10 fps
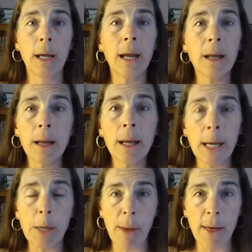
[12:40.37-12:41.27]
At
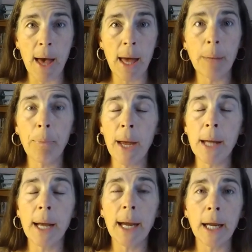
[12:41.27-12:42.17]
least by that.
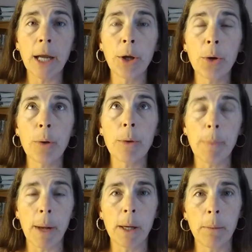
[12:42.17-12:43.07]
And taking your
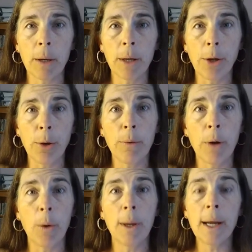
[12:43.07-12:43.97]
responsibility to
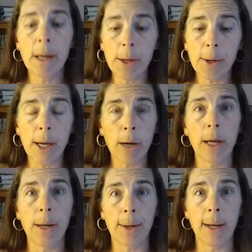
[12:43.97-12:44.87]
vote
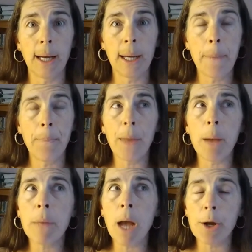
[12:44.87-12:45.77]
seriously.
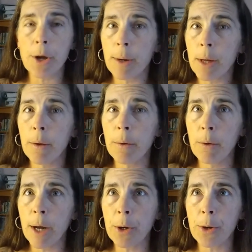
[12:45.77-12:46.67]
I'm not sure what the
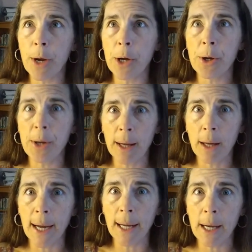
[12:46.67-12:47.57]
registration
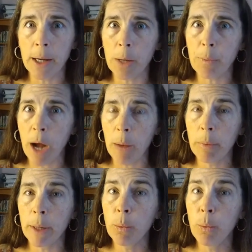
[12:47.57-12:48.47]
deadline is. It's
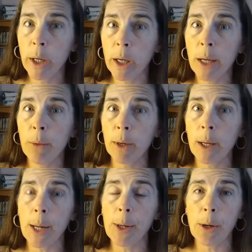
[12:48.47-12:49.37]
probably really,
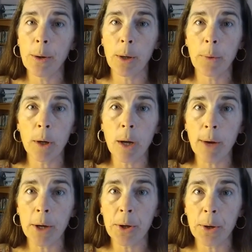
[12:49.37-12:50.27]
really soon. So if you're
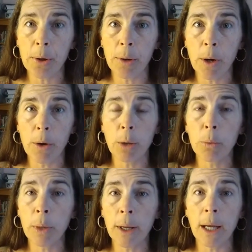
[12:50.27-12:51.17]
not registered to vote,
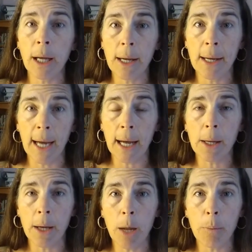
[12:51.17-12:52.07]
you really need to get
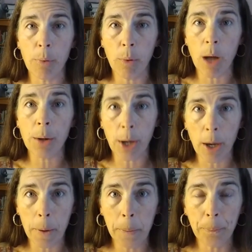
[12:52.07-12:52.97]
it done
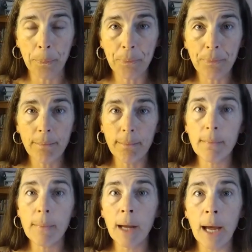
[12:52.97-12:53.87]
pronto
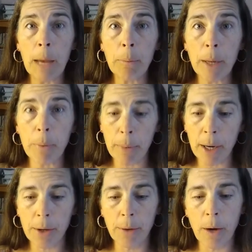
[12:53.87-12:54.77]
and be
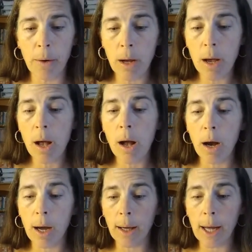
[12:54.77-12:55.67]
prepared to vote
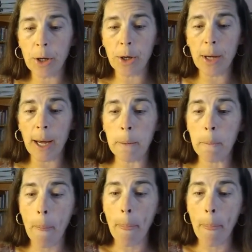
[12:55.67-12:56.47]
on election day.